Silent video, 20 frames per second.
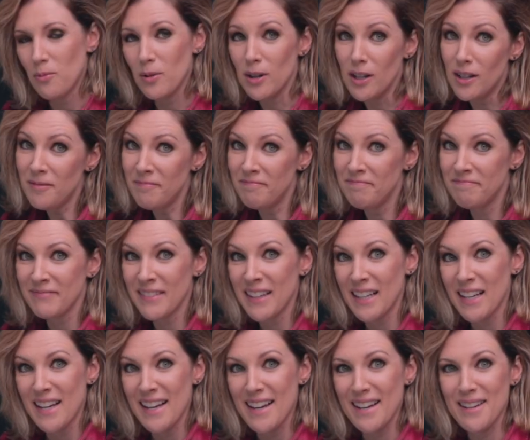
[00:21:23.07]
Well,
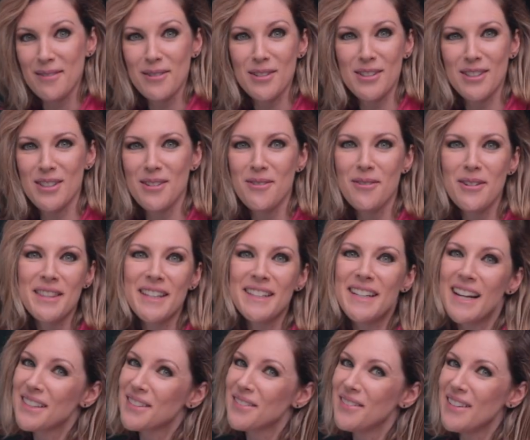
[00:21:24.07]
I'll see you in the
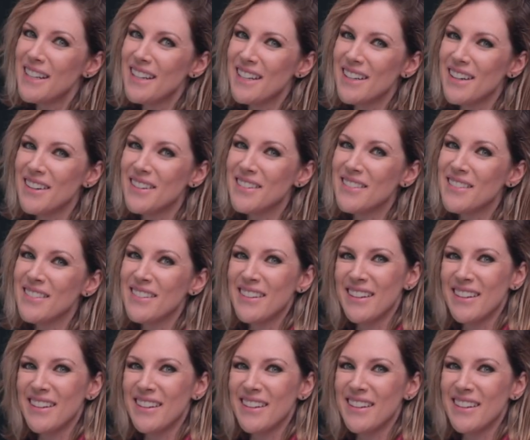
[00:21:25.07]
next video.